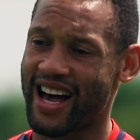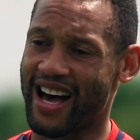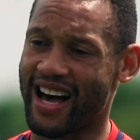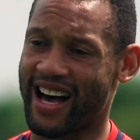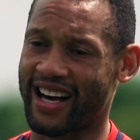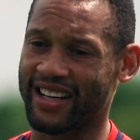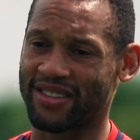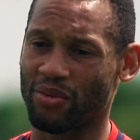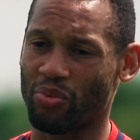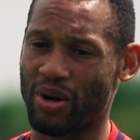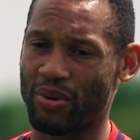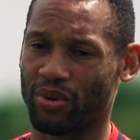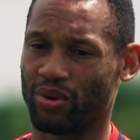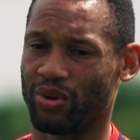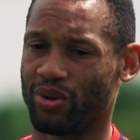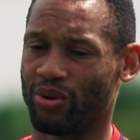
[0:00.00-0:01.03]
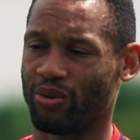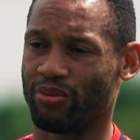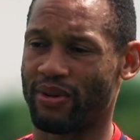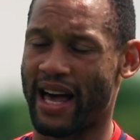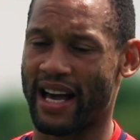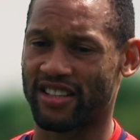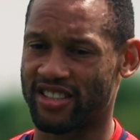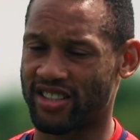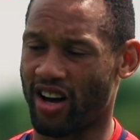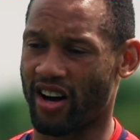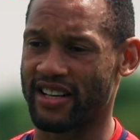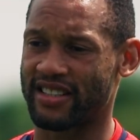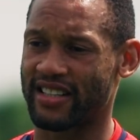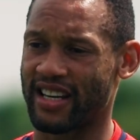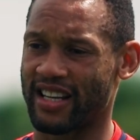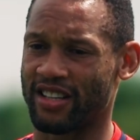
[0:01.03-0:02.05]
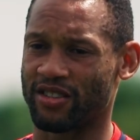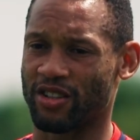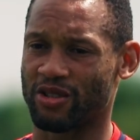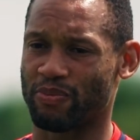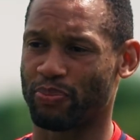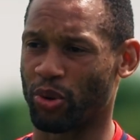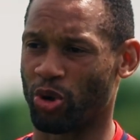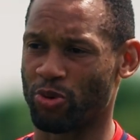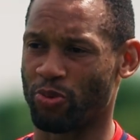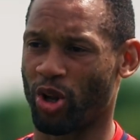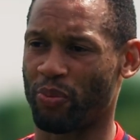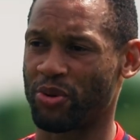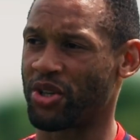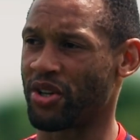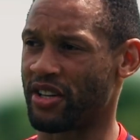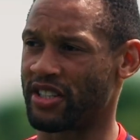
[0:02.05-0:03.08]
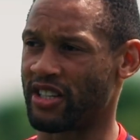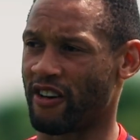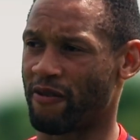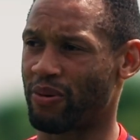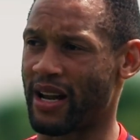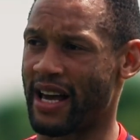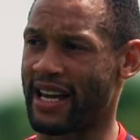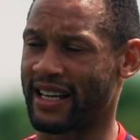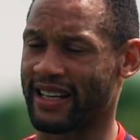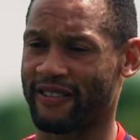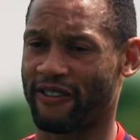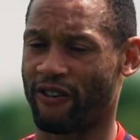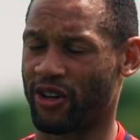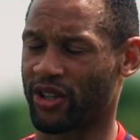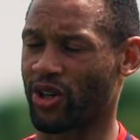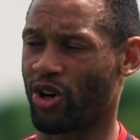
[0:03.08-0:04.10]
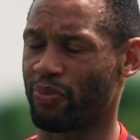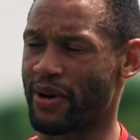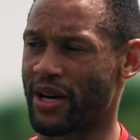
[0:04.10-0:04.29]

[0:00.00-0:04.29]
and we were all excited and just bored by the opportunity of playing for a gold